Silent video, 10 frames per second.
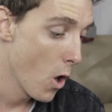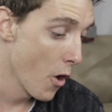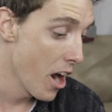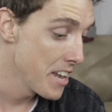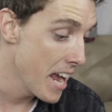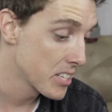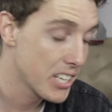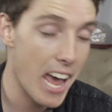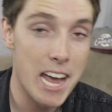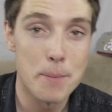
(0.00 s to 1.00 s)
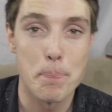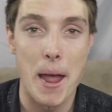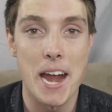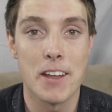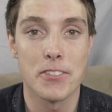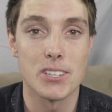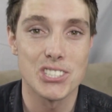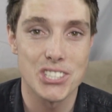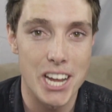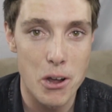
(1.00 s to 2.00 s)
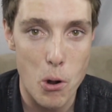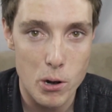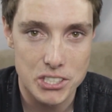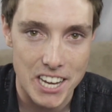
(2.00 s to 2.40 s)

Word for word: All right, next game, Panthers, Seahawks,